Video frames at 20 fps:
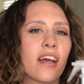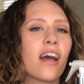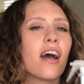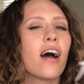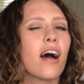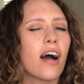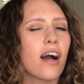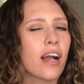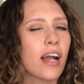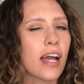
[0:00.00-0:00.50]

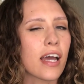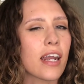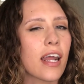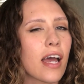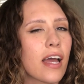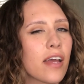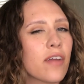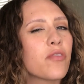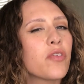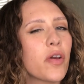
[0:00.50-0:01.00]
Again,
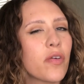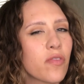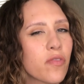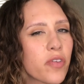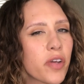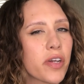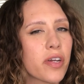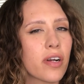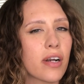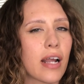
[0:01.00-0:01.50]
if you haven't
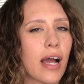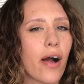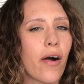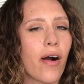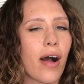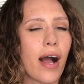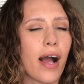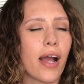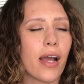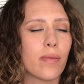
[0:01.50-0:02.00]
figured it out,
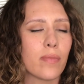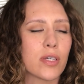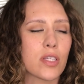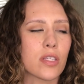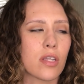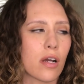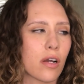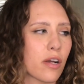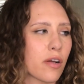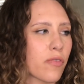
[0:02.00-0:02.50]
I'm a
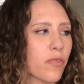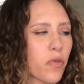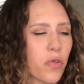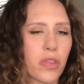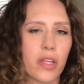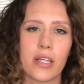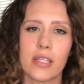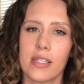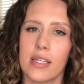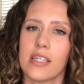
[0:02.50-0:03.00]
sucker for
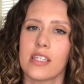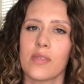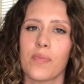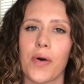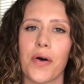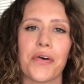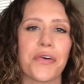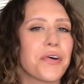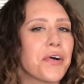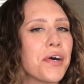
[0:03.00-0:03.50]
things that smell
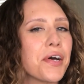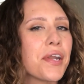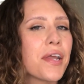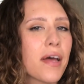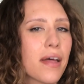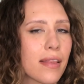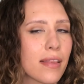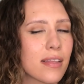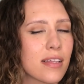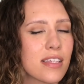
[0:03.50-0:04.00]
good.
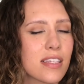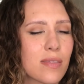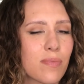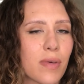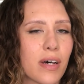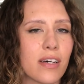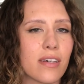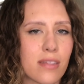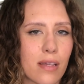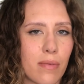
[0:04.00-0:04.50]
This
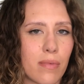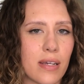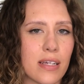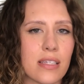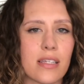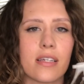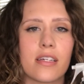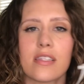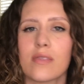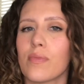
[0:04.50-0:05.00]
smells amazing.
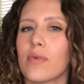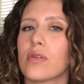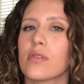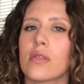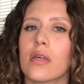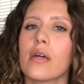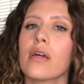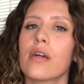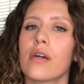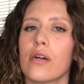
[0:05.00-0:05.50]
It smells
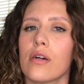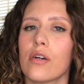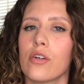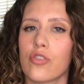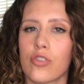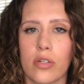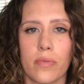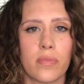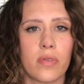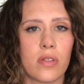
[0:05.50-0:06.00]
like a
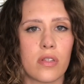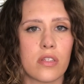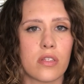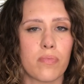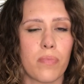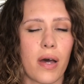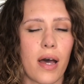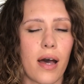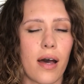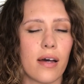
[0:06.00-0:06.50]
trip to the
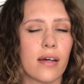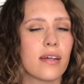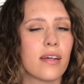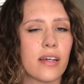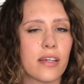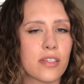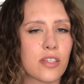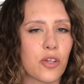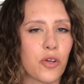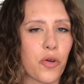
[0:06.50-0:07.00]
spa.
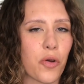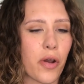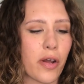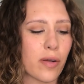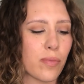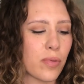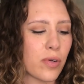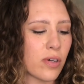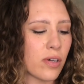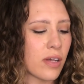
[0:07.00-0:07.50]
It's
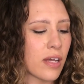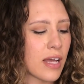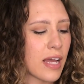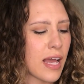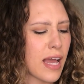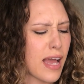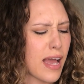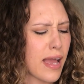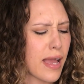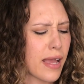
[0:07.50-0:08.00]
incredible.
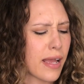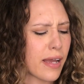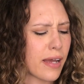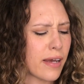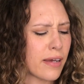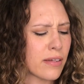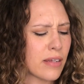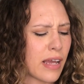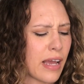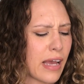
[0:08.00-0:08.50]

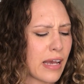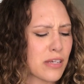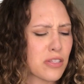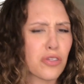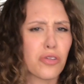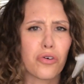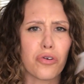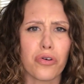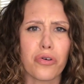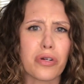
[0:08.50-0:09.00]
And it has
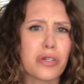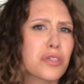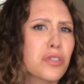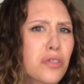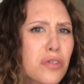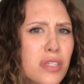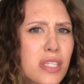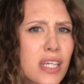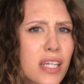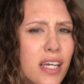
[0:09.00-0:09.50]
little
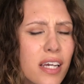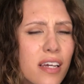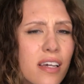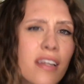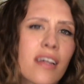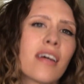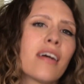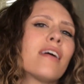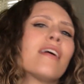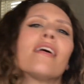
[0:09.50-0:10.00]
crystals in it.
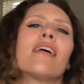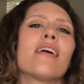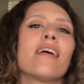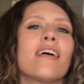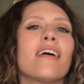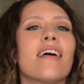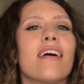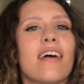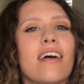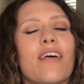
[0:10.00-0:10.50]

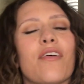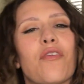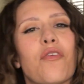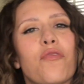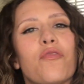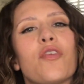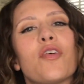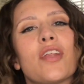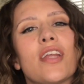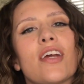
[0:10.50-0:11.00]
I don't know if
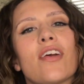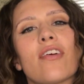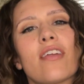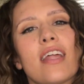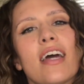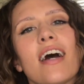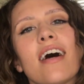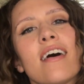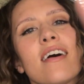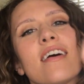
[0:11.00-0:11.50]
you can hear
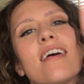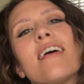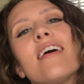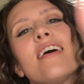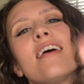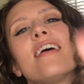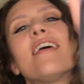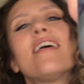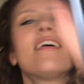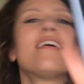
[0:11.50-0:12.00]
that.
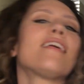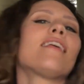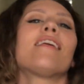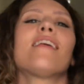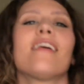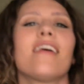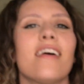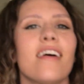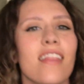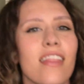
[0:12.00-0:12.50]

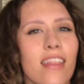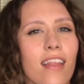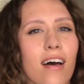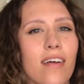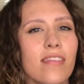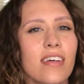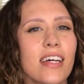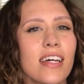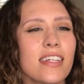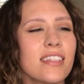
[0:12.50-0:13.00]
Love
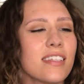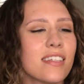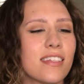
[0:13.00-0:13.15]
it.